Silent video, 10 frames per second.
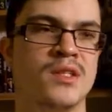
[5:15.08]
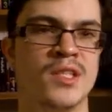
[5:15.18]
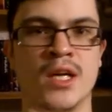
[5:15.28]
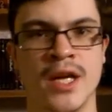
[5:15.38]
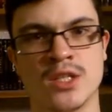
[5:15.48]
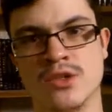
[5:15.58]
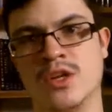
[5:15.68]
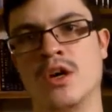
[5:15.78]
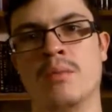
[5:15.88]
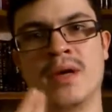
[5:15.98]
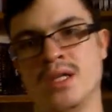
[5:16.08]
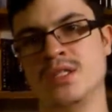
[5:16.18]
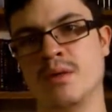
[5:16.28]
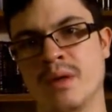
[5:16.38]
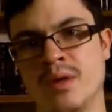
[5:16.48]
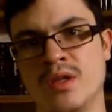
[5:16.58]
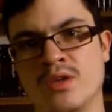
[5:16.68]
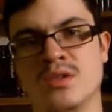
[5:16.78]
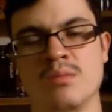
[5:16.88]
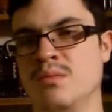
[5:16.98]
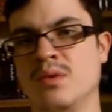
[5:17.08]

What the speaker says: child actors are amazing in my opinion.